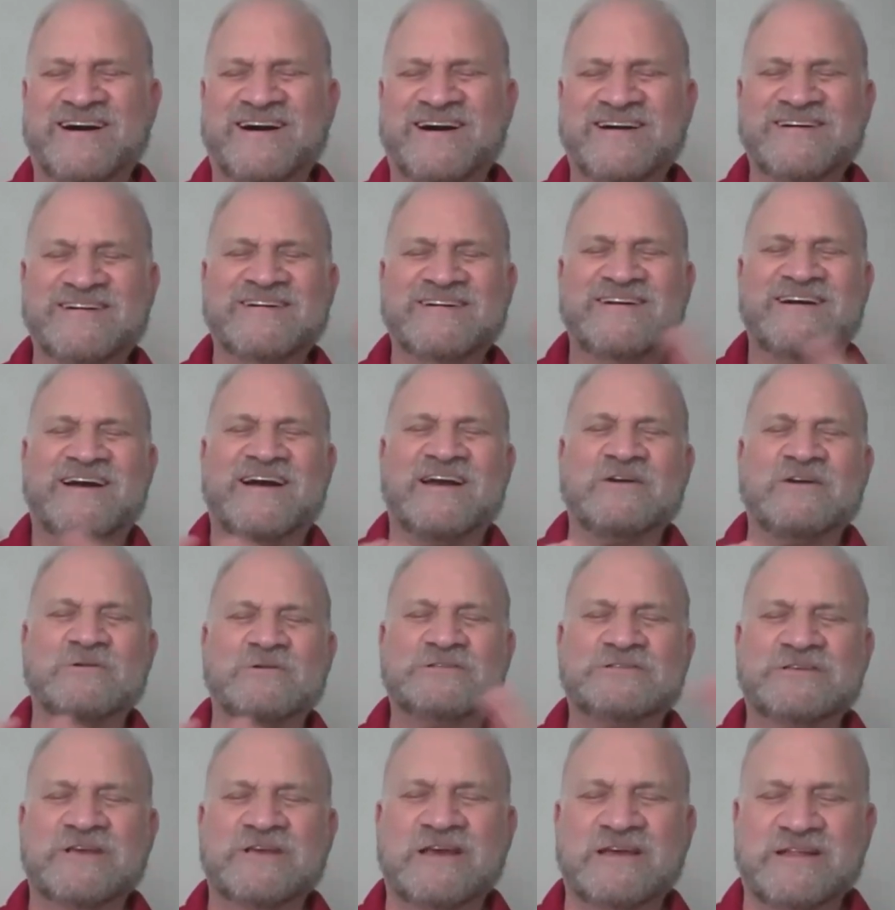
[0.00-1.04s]
I
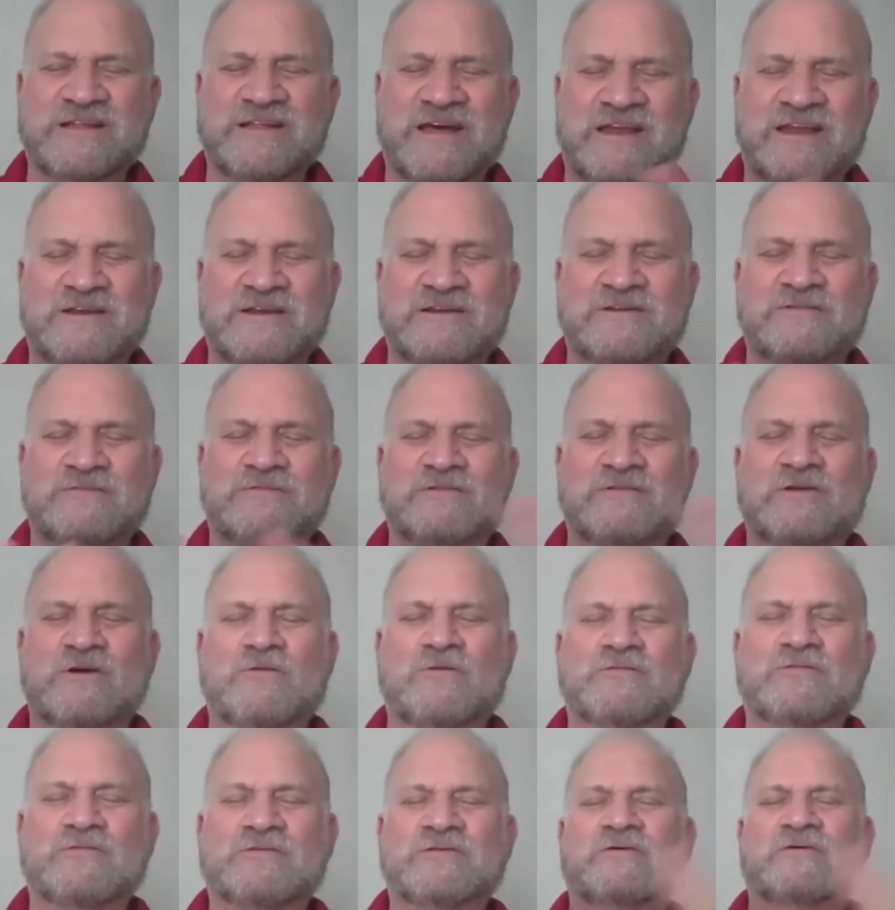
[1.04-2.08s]
always say that, I don't even know
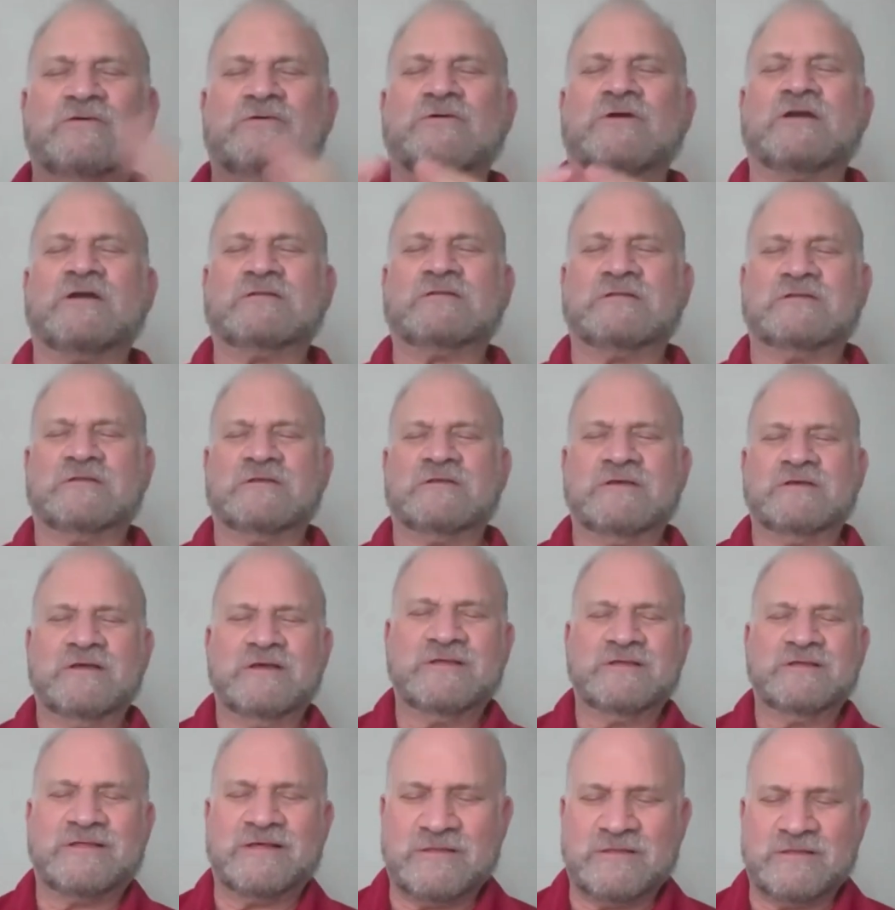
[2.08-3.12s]
if it's correct.
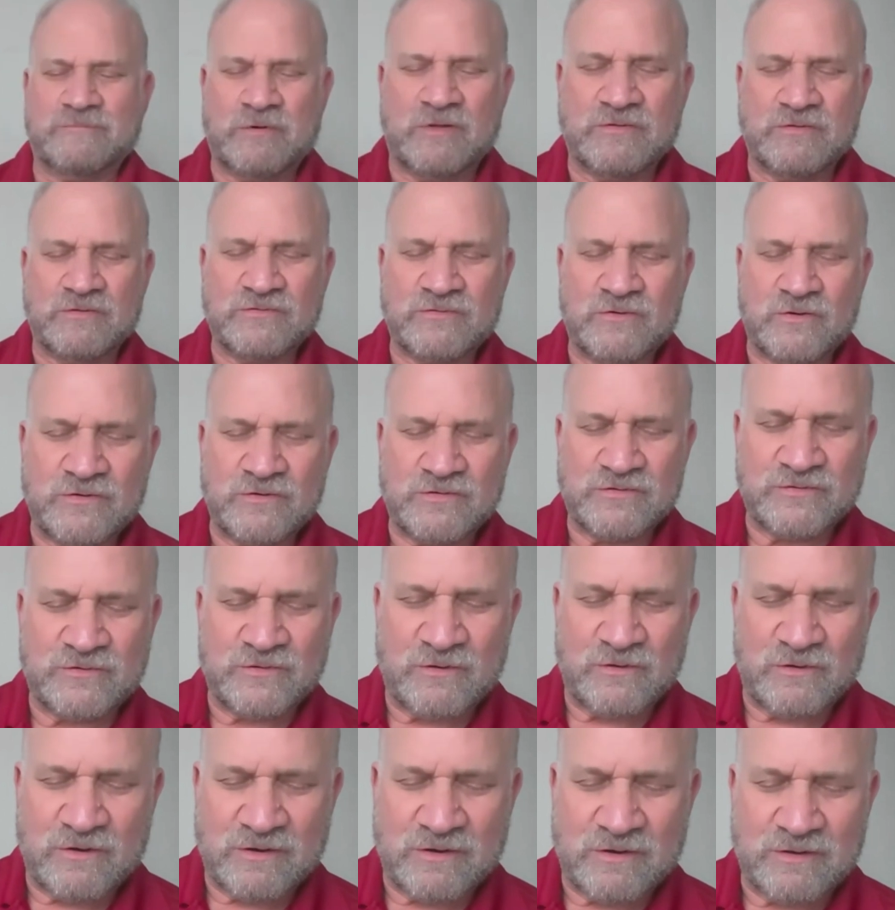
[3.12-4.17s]
Pulsar
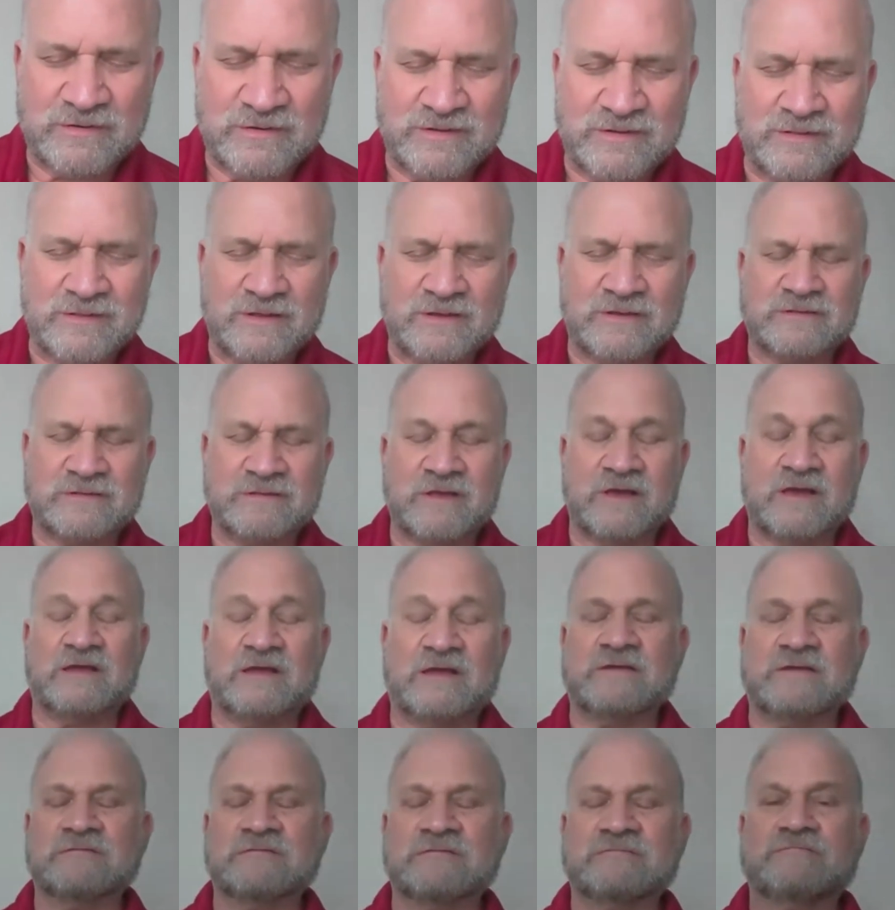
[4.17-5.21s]
star, I like
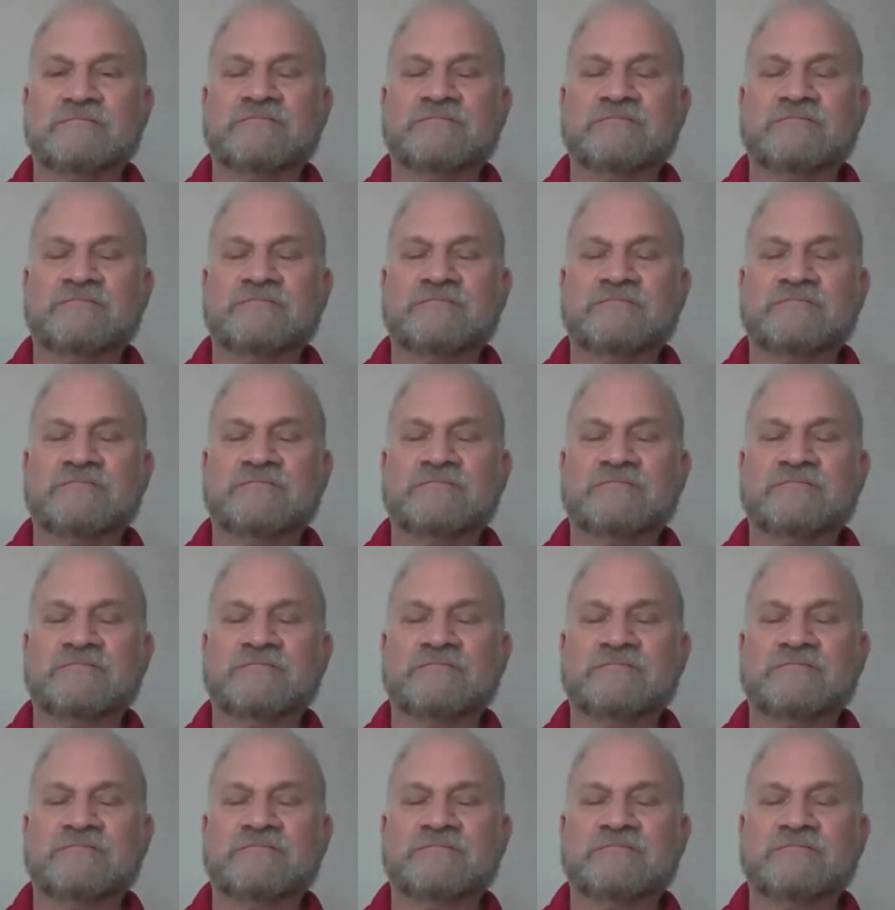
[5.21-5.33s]
that.